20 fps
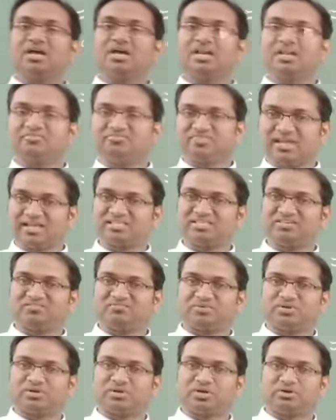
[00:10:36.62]

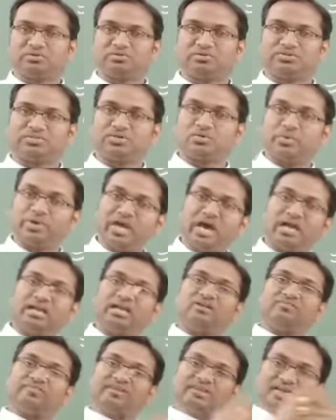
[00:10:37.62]
reflexive pronouns. We are
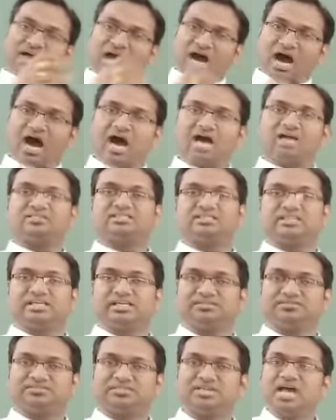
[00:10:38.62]
loving
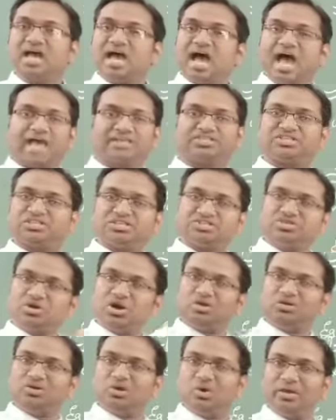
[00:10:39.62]
ourselves. Action is
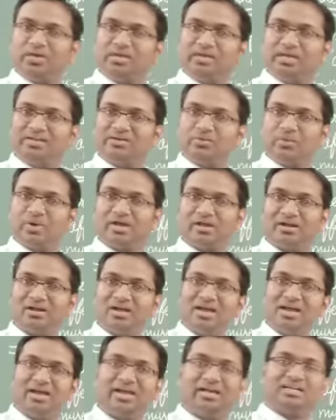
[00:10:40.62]
not going
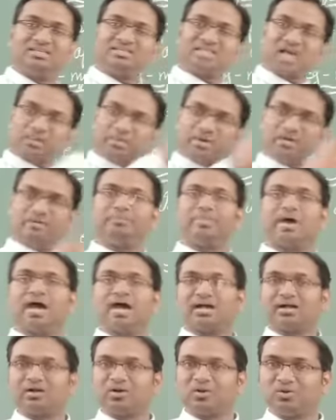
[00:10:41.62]
anywhere. It is coming
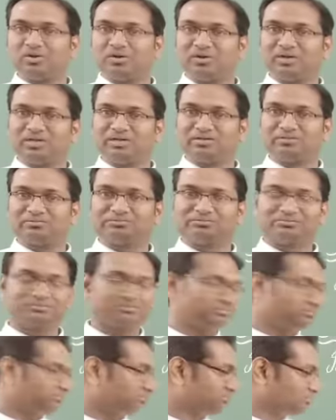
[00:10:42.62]
back only.
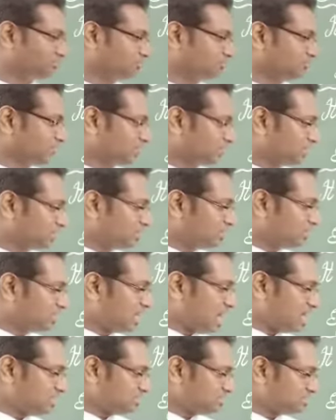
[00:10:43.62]

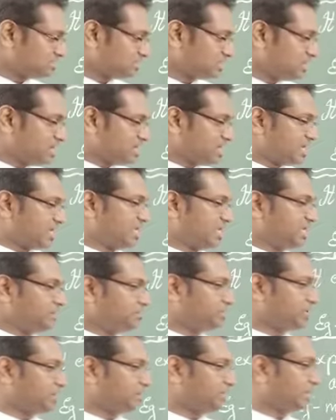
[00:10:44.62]
Last,
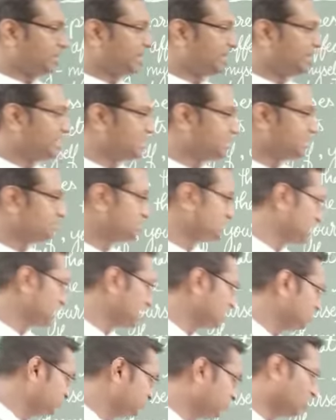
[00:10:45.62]
he prepared
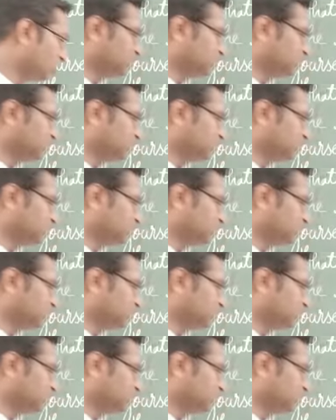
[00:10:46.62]
himself